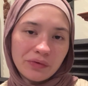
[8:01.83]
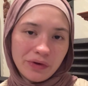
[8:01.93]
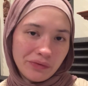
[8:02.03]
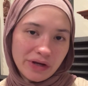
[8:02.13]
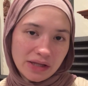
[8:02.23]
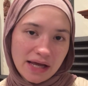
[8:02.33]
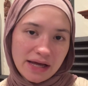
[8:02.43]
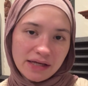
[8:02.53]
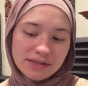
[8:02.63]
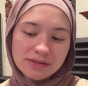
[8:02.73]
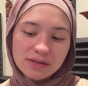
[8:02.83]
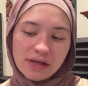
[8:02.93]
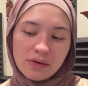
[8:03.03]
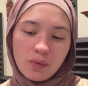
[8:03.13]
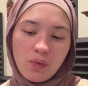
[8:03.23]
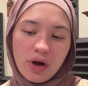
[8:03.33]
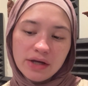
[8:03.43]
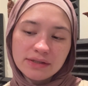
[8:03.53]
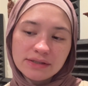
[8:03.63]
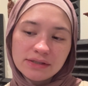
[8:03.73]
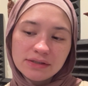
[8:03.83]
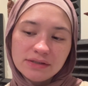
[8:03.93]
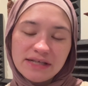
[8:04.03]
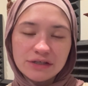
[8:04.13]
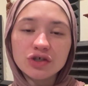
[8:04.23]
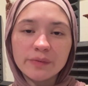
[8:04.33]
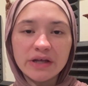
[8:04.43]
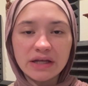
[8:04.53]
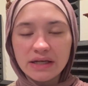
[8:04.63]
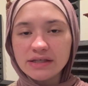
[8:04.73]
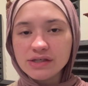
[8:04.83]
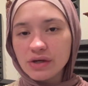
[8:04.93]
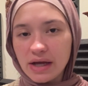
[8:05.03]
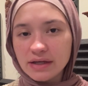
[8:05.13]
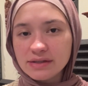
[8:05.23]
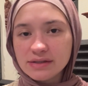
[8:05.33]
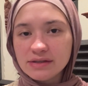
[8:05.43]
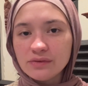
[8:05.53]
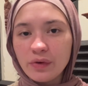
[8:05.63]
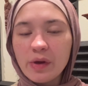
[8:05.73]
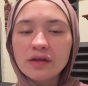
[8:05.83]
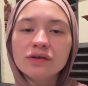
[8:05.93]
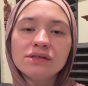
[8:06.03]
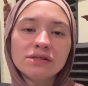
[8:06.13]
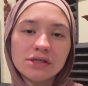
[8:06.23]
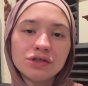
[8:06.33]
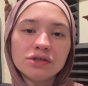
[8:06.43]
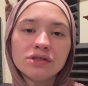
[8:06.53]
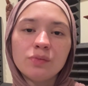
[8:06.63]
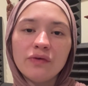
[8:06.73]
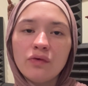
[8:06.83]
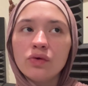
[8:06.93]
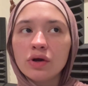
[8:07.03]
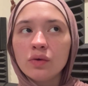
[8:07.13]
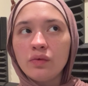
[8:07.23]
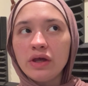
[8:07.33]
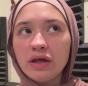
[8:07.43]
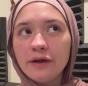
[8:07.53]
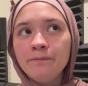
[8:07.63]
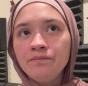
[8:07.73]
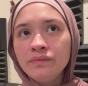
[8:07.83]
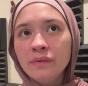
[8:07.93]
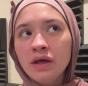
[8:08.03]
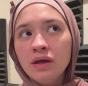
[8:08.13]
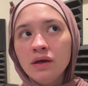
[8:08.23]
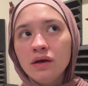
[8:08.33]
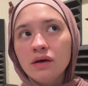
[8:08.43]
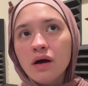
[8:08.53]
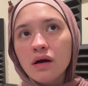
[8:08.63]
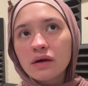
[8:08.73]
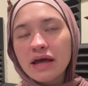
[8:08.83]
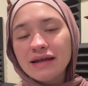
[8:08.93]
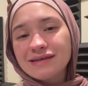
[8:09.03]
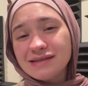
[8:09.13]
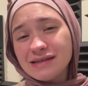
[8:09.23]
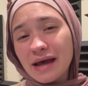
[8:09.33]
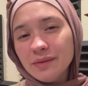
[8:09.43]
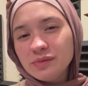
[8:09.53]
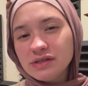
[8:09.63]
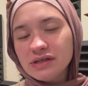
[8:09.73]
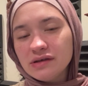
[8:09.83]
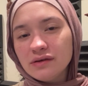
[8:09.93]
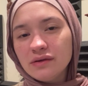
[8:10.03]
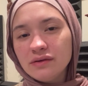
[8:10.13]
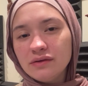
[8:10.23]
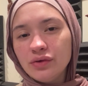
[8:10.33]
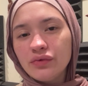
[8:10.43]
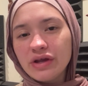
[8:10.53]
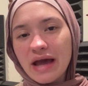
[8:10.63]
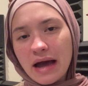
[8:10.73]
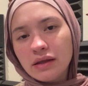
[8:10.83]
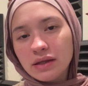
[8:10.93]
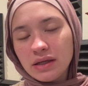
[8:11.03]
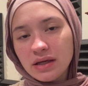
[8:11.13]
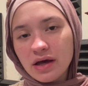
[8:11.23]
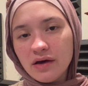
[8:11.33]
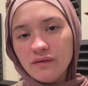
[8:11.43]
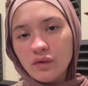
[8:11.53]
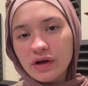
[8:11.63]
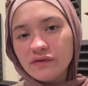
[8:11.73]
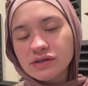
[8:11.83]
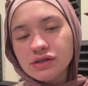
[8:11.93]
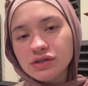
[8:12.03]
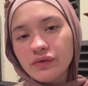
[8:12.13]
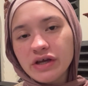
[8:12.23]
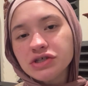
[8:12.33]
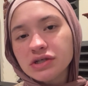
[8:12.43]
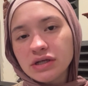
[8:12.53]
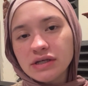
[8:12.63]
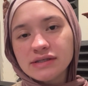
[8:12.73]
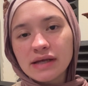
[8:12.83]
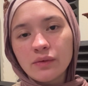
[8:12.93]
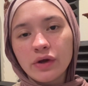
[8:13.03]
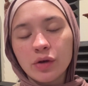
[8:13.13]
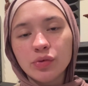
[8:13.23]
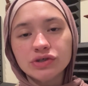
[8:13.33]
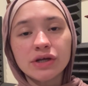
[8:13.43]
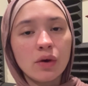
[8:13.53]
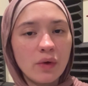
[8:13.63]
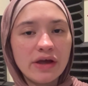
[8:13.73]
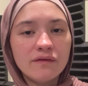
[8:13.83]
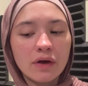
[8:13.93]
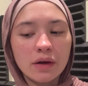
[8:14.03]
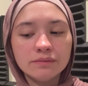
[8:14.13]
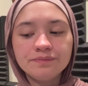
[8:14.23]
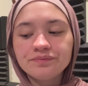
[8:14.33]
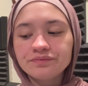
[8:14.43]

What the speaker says: we realize what detriment it is to us. We make those decisions before we can accept the reality of whatever situation it is that we are pushing away from.